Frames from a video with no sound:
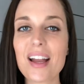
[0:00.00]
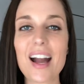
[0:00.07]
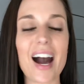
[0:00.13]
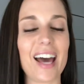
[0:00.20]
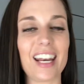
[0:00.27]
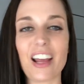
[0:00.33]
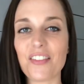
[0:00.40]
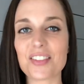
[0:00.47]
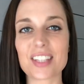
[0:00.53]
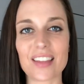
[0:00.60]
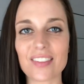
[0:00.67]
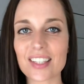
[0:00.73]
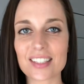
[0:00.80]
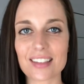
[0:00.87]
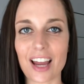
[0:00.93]
And I've said
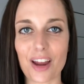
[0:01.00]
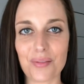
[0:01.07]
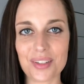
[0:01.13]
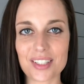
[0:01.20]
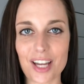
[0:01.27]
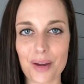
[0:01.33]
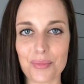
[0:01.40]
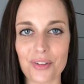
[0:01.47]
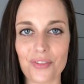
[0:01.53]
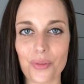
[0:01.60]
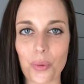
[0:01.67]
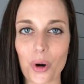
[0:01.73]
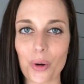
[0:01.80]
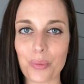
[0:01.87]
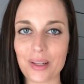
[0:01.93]
this time and time
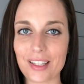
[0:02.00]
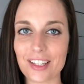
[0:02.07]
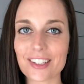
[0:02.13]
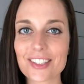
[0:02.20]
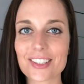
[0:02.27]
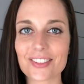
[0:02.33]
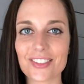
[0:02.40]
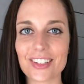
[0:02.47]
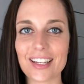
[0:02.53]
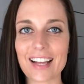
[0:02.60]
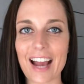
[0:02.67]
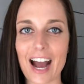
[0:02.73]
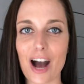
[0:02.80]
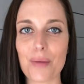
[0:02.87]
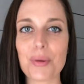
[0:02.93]
before, but here's a
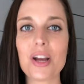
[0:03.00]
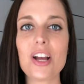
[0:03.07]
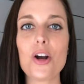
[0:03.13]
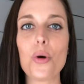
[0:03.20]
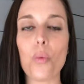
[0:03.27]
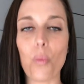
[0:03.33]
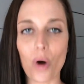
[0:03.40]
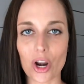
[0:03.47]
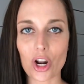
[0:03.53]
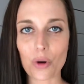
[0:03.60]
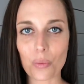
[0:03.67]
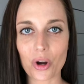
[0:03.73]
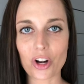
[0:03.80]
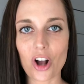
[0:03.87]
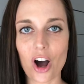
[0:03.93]
recap.
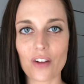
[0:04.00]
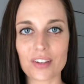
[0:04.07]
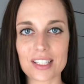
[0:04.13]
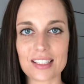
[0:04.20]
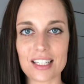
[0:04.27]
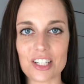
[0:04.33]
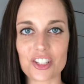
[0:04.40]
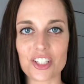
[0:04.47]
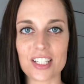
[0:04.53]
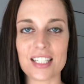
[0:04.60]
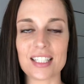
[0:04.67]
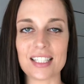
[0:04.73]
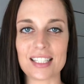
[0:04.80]
One-on-one conversations is